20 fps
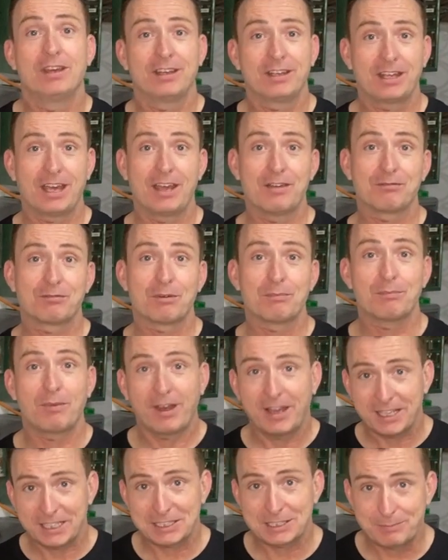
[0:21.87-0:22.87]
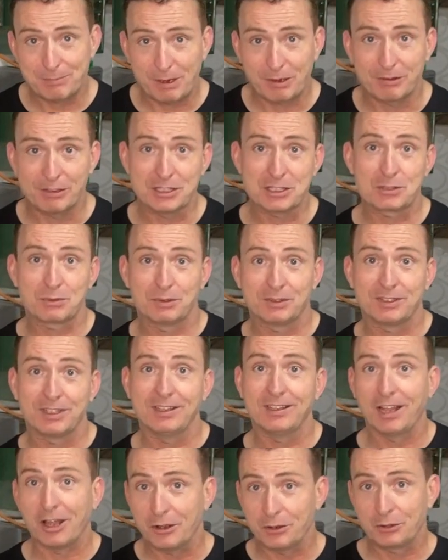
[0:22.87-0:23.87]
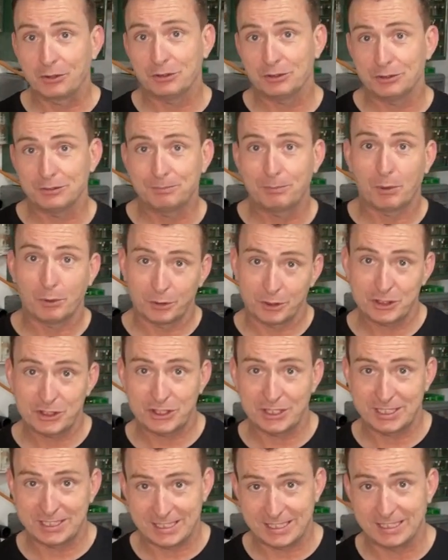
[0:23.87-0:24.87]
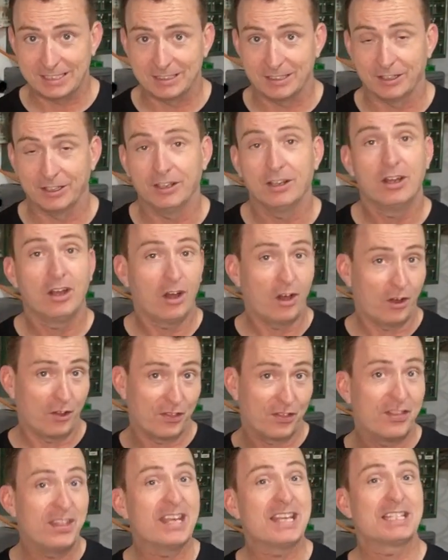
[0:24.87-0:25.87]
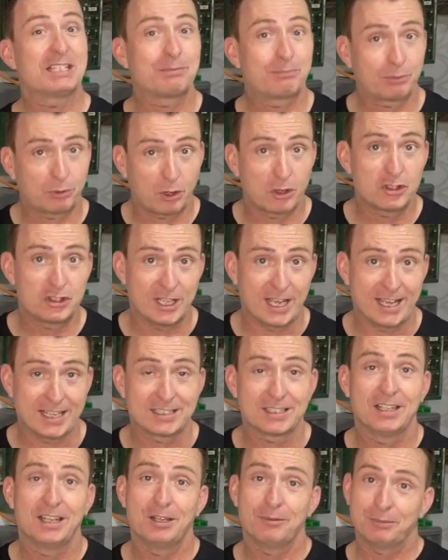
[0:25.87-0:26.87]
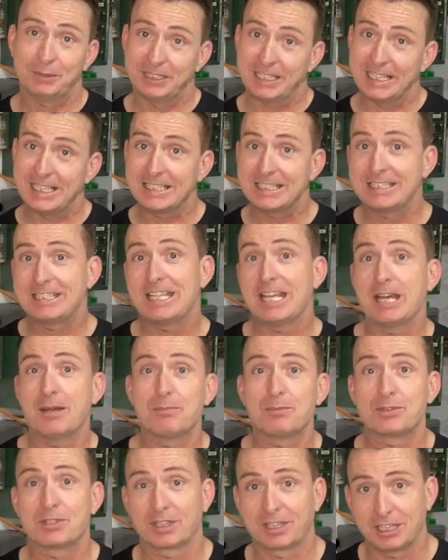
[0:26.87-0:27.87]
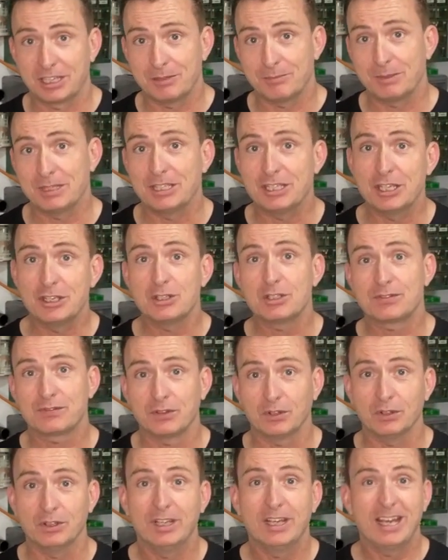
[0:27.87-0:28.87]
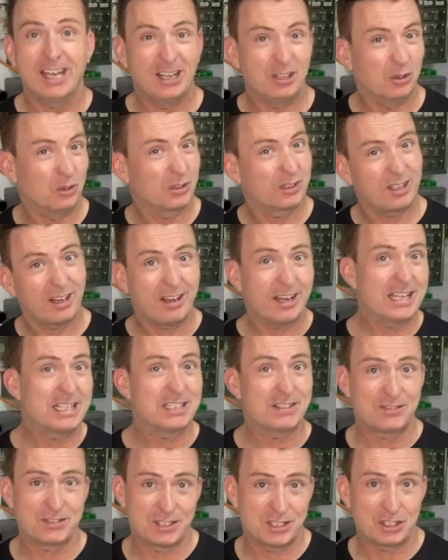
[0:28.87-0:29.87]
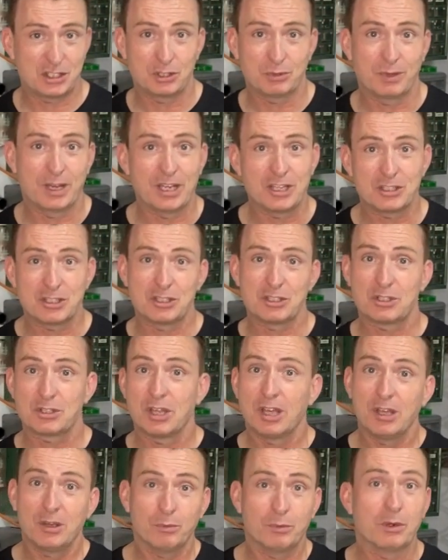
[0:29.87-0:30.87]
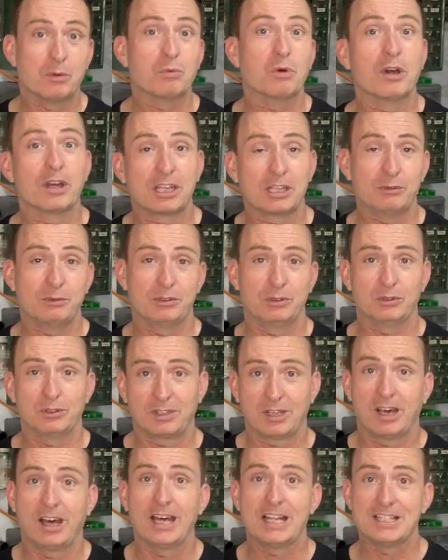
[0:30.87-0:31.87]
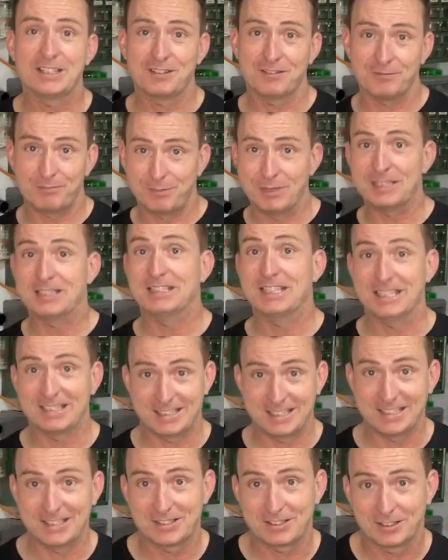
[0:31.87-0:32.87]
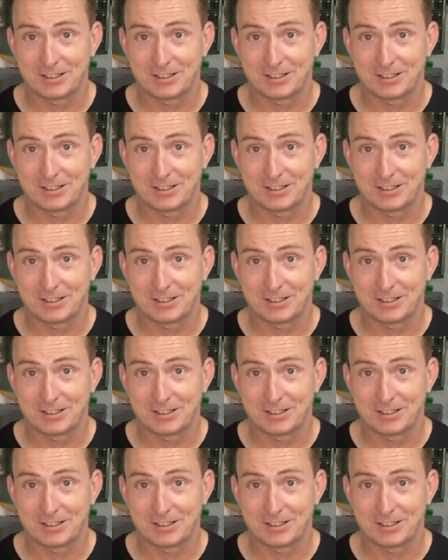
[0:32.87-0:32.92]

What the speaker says: came from my experience with the local Porsche dealer on this project. But these tips are going to be useful in all kinds of situations when working with all kinds of businesses.